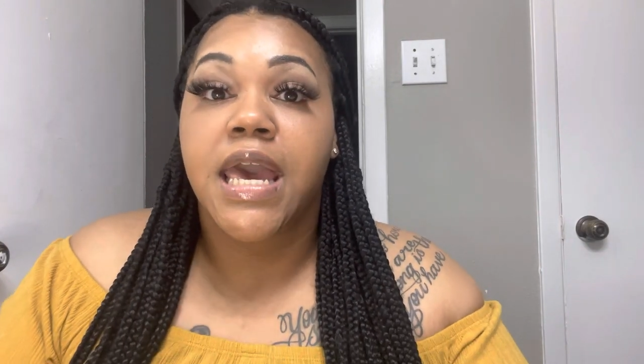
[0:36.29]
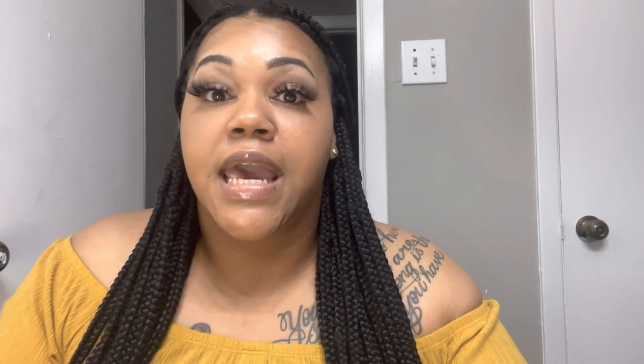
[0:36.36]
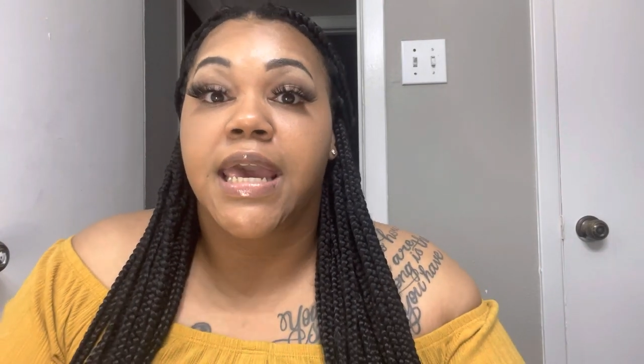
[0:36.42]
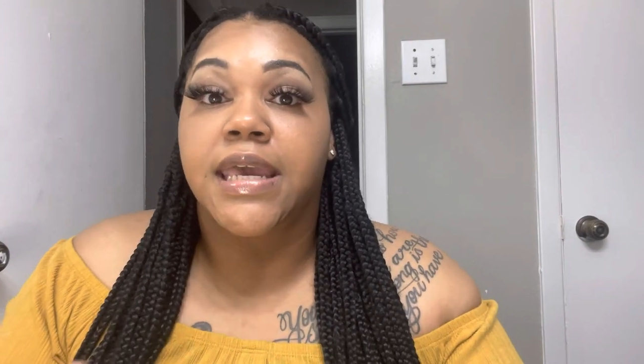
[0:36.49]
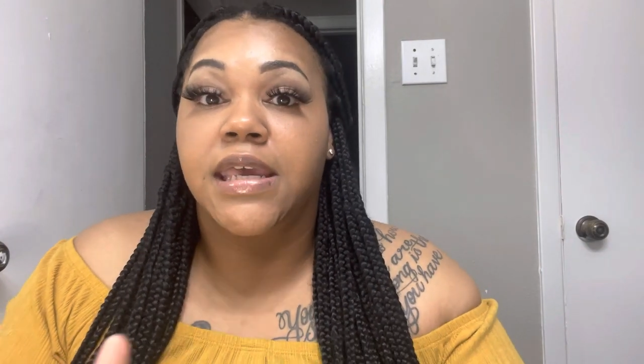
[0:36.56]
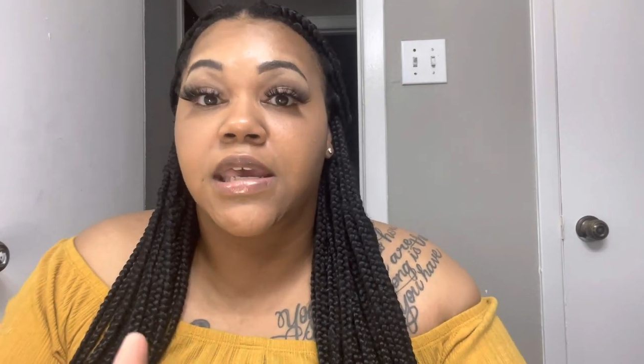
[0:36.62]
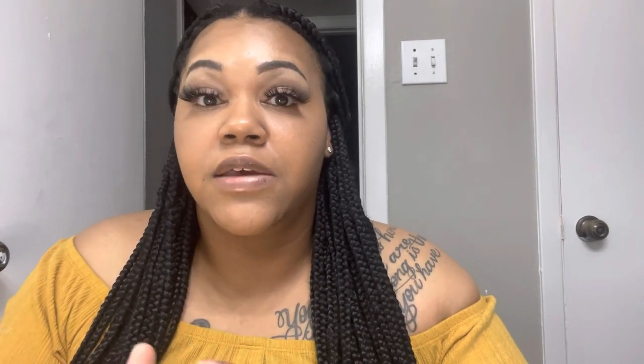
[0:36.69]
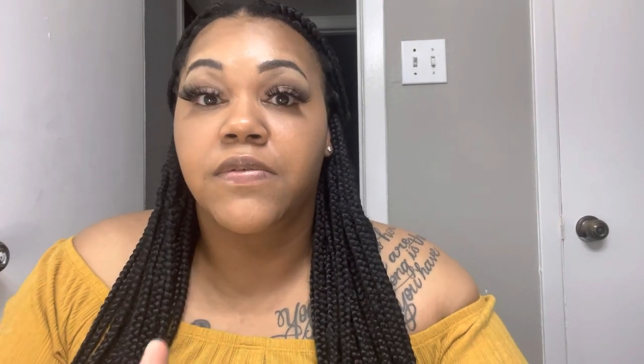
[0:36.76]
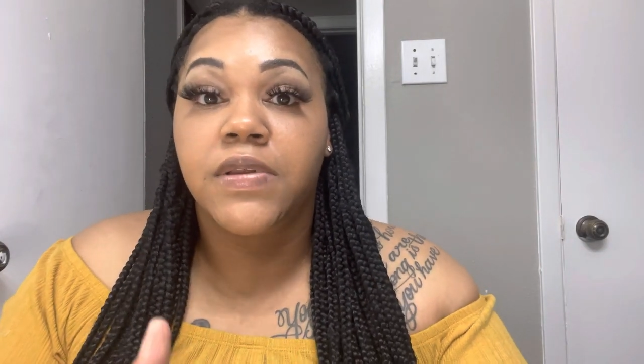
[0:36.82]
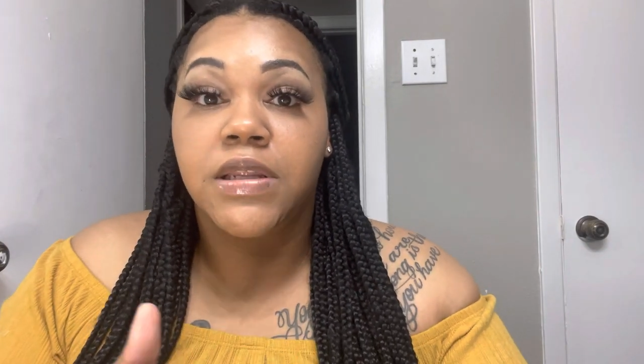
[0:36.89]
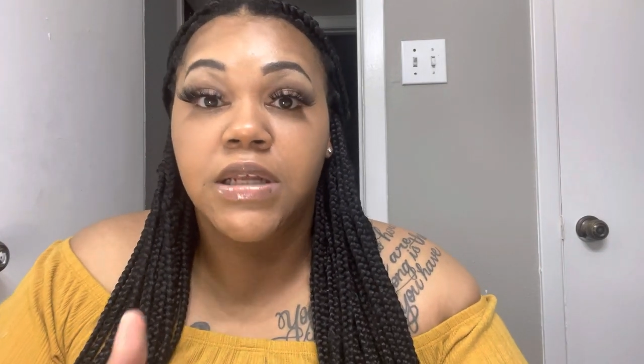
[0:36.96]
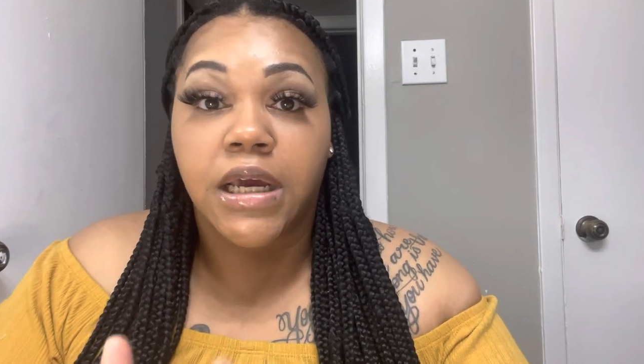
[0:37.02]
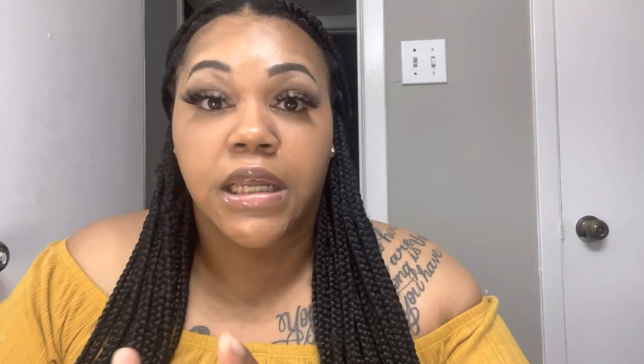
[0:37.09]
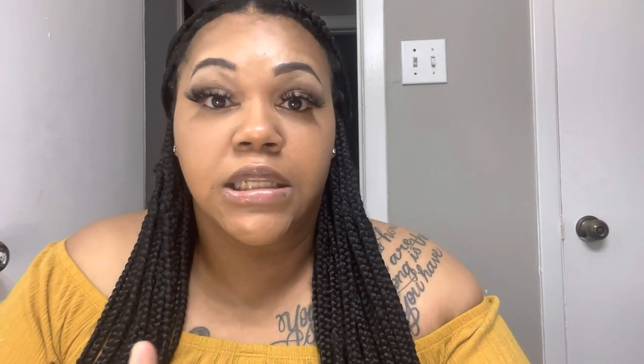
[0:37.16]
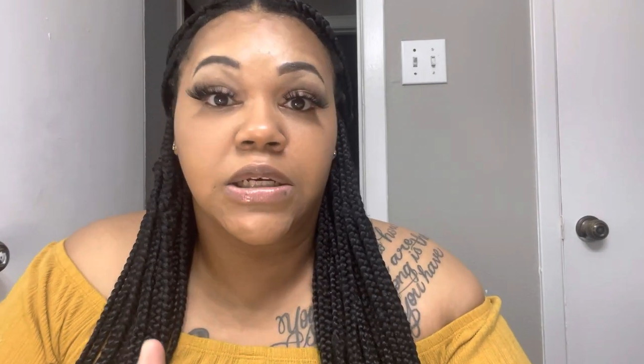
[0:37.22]
and give it
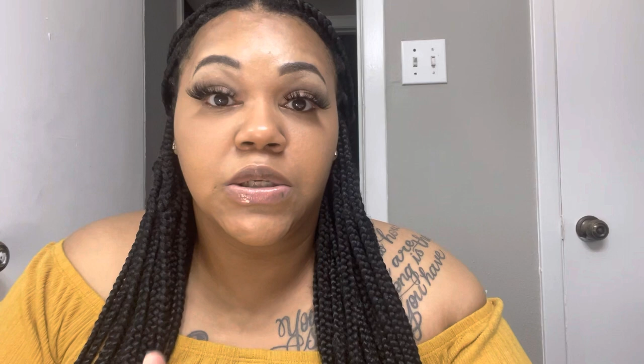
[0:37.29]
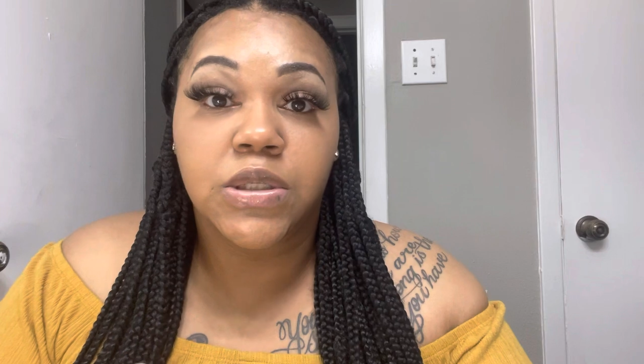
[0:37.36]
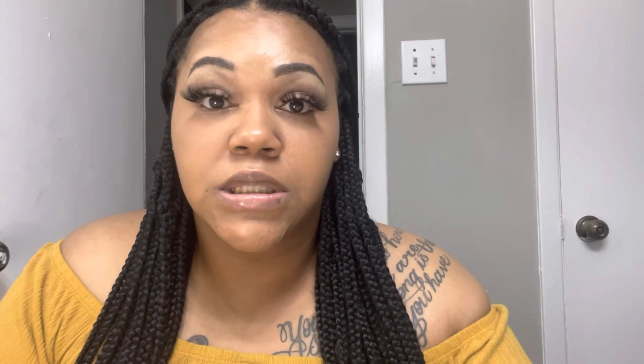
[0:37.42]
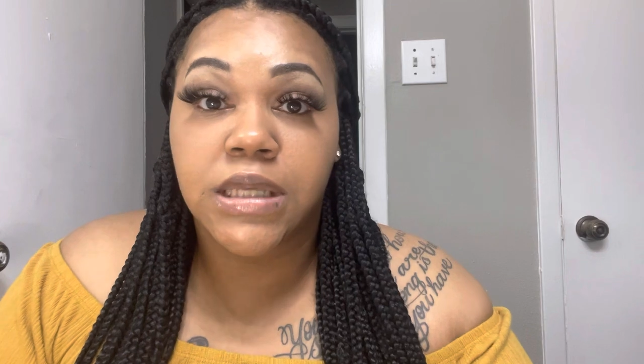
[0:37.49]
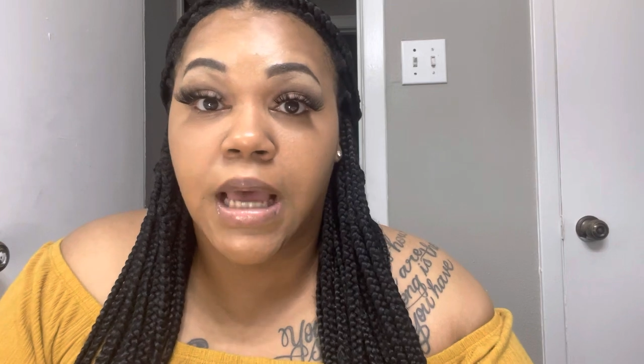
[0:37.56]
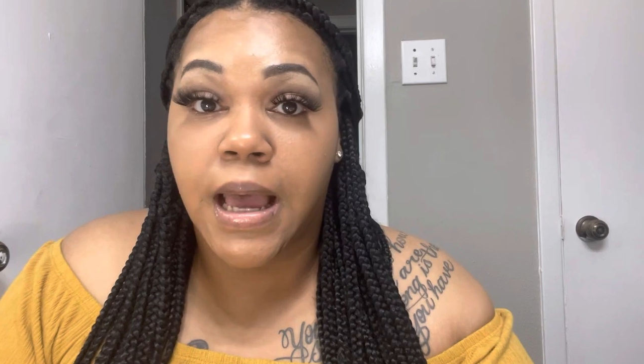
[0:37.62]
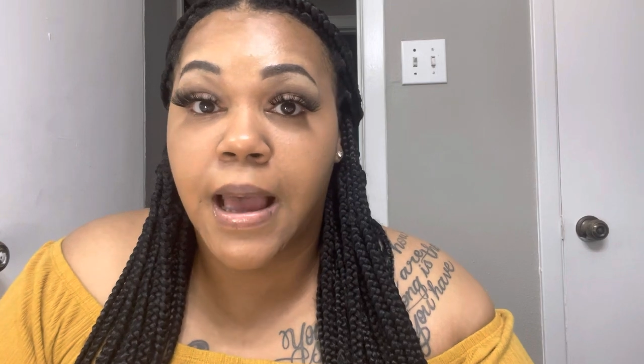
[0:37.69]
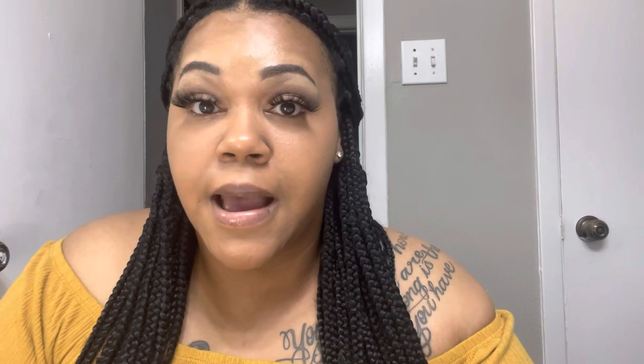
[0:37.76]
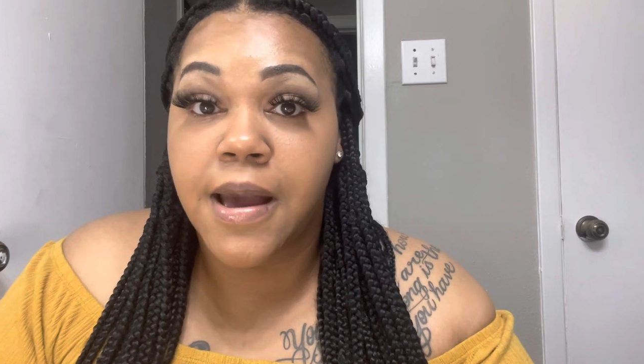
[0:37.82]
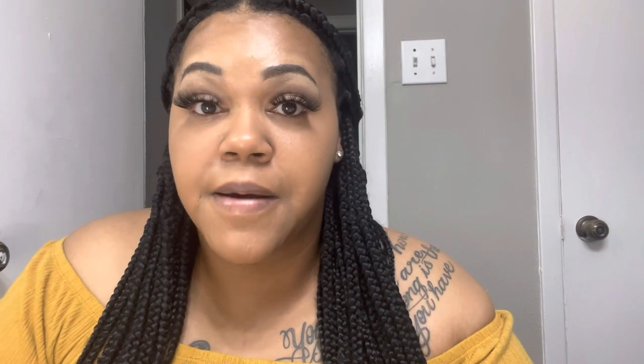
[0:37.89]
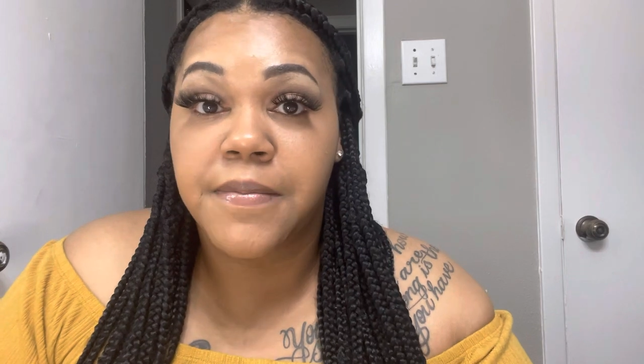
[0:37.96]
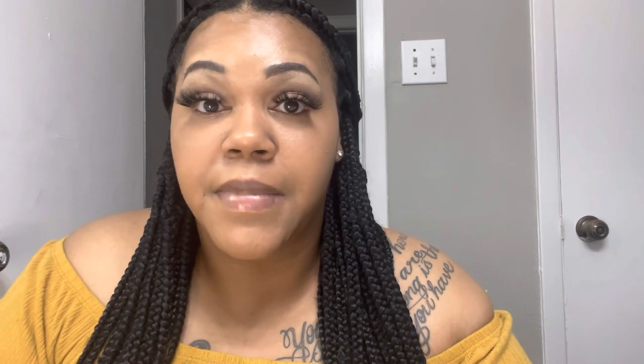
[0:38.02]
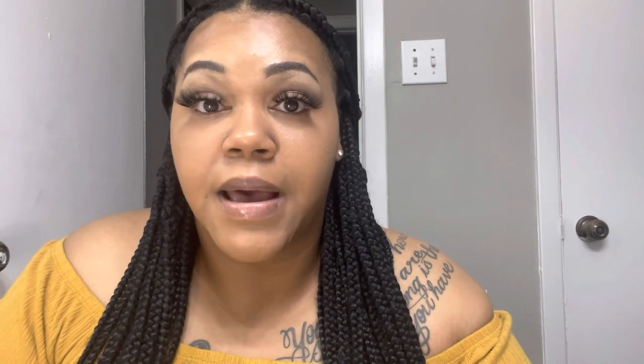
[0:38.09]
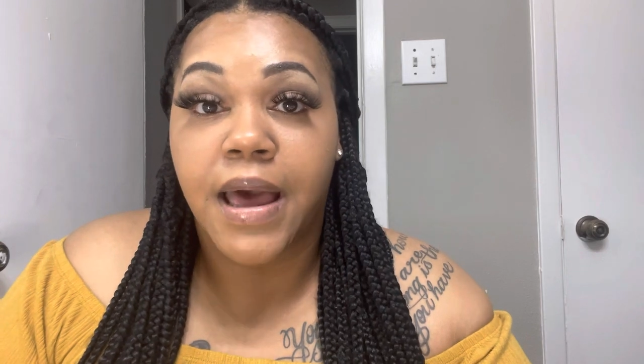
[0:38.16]
like a little time.